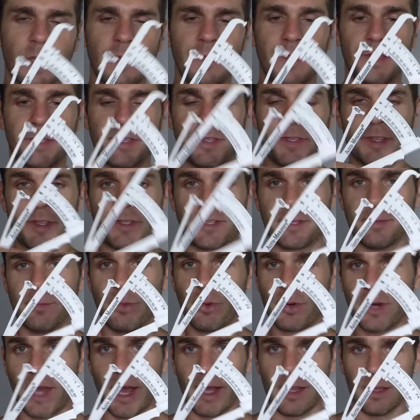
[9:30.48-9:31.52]
This is a
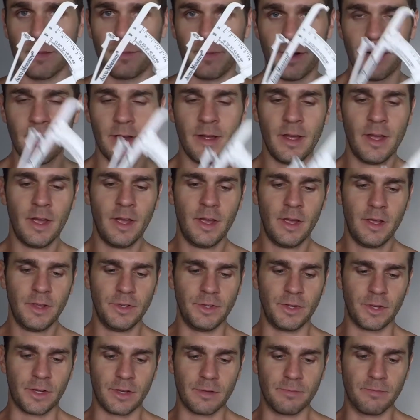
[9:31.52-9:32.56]
simple caliper.
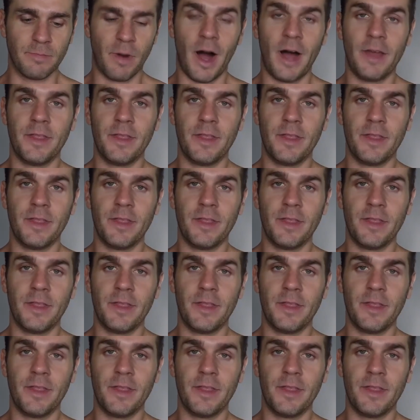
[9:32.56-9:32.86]
You can